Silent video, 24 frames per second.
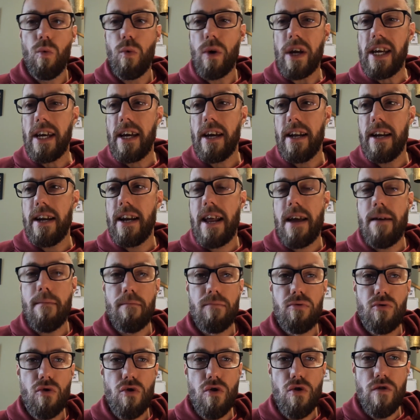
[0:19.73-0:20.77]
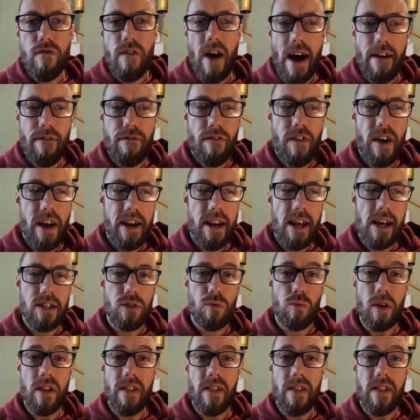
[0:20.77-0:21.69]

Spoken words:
we can improve our fitness,